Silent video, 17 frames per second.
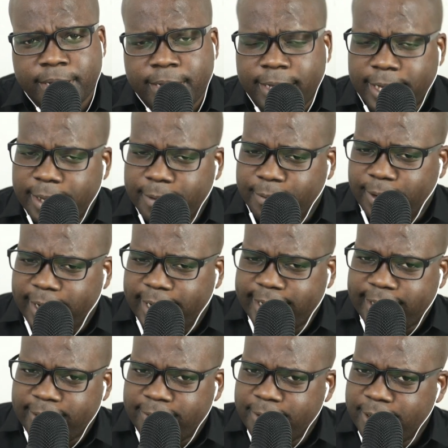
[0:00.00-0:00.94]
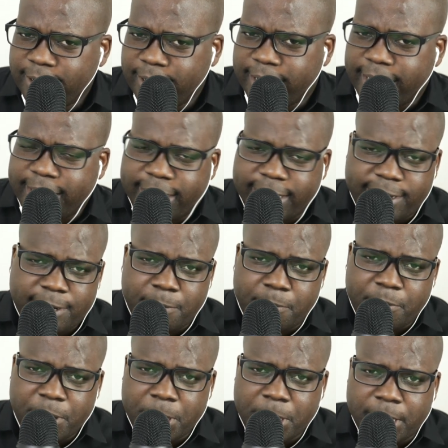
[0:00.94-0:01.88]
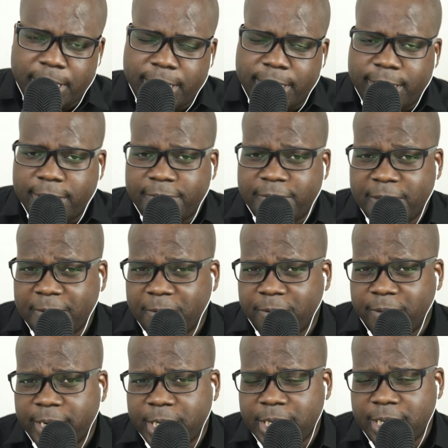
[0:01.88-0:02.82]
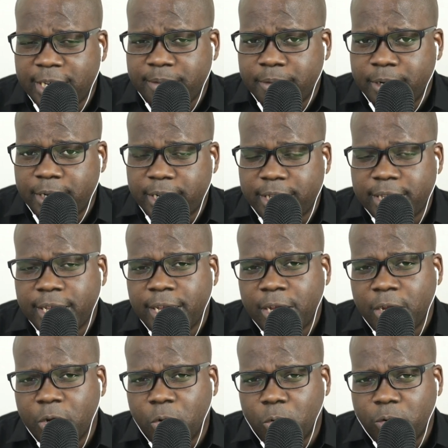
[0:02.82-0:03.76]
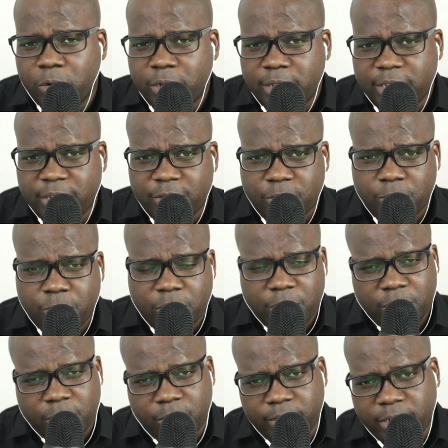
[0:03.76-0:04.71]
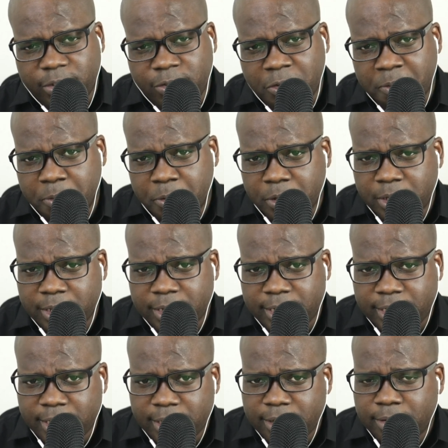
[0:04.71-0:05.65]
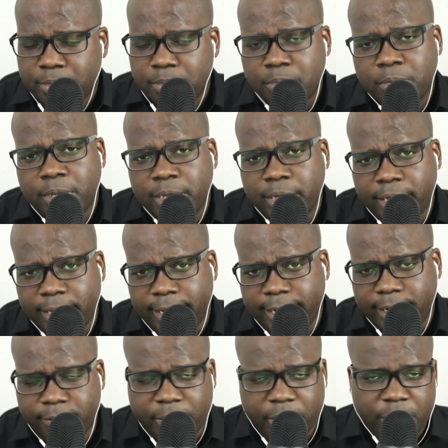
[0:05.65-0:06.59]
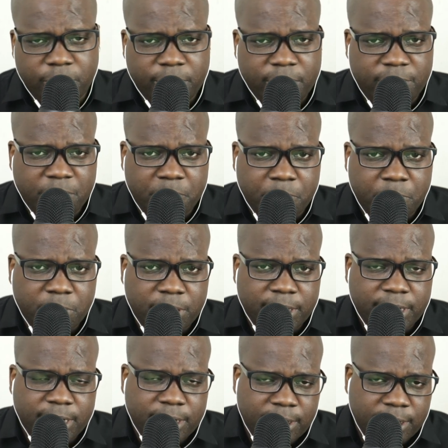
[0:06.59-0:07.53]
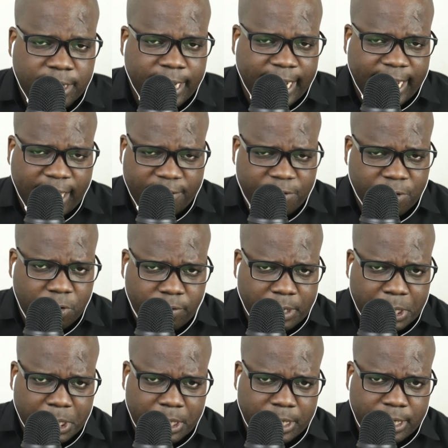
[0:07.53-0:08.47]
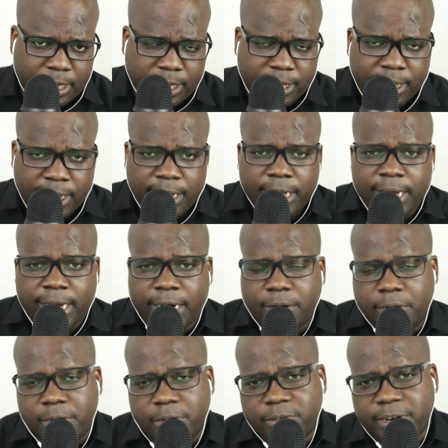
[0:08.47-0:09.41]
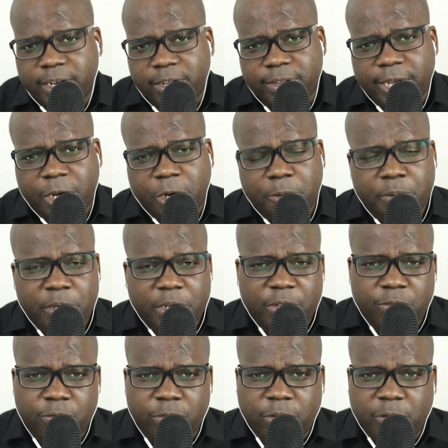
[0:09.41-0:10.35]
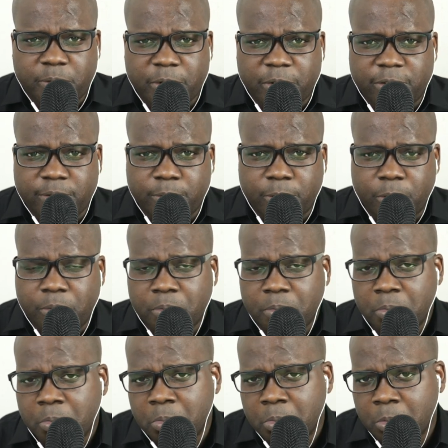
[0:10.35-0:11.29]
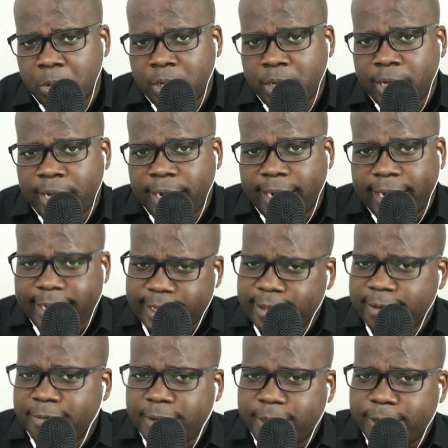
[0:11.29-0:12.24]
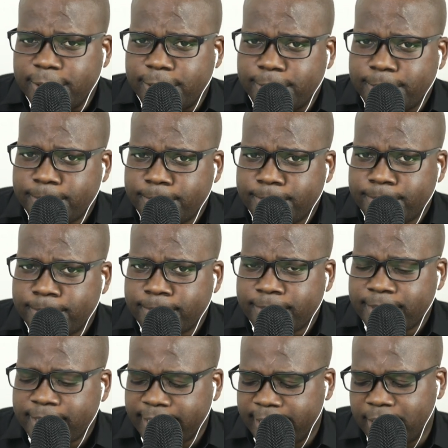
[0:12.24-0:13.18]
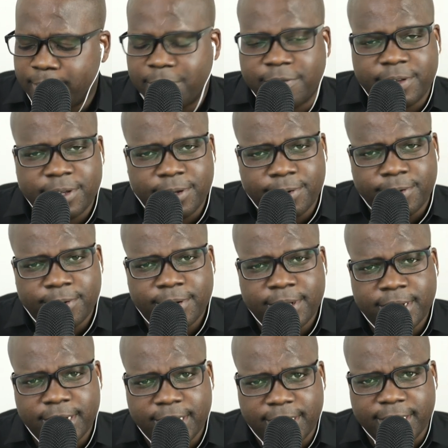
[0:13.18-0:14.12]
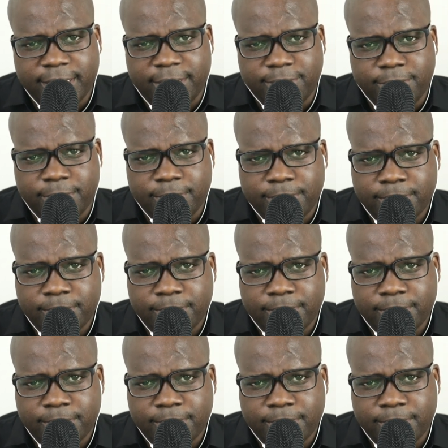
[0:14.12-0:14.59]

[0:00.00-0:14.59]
if you like this video like it i appreciate it if you have question about it go on a discord create a support ticket and when you create a support ticket ask a question in it i want to try to help you as soon as possible like this video and i will see you in the next one